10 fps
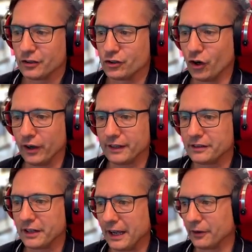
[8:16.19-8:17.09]
jotted
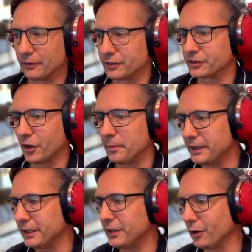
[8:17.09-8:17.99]
down, so
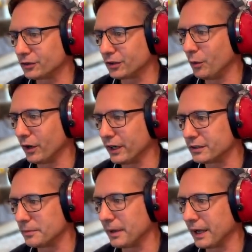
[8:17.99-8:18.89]
many notes I wanted
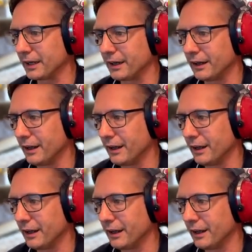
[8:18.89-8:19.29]
to make